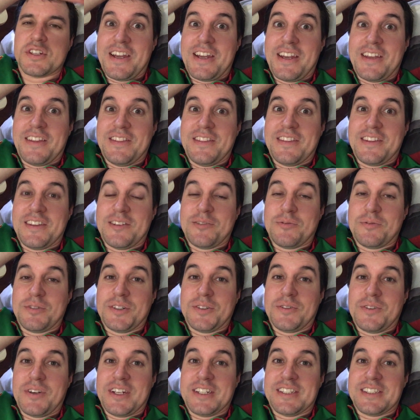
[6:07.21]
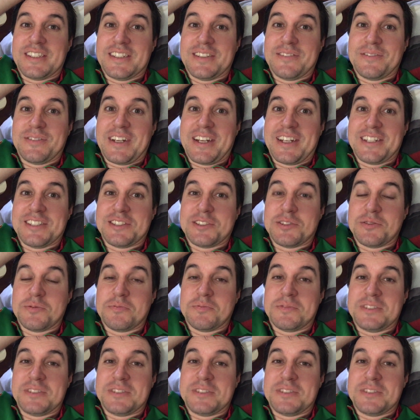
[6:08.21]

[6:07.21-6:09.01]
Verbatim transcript: And then we went and we had some